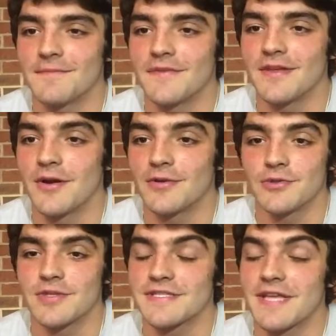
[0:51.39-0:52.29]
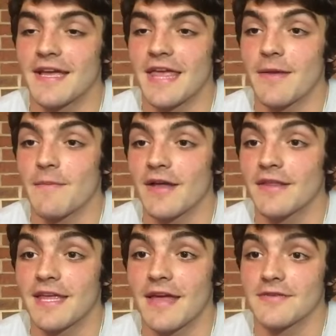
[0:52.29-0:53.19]
Georgia Tech came out,
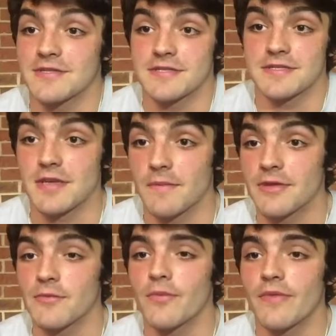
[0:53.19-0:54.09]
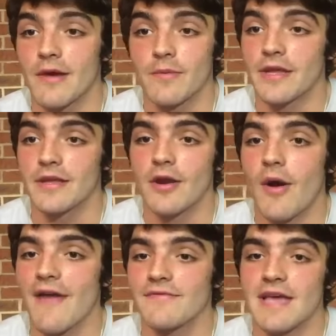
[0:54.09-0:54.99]
they gave us something that we
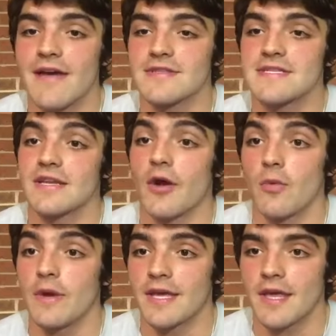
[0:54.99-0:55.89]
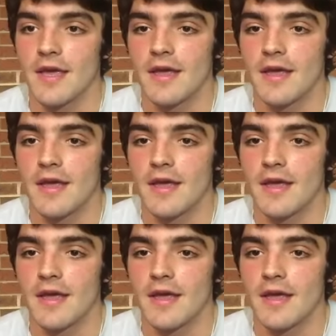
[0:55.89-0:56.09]
haven't seen all week.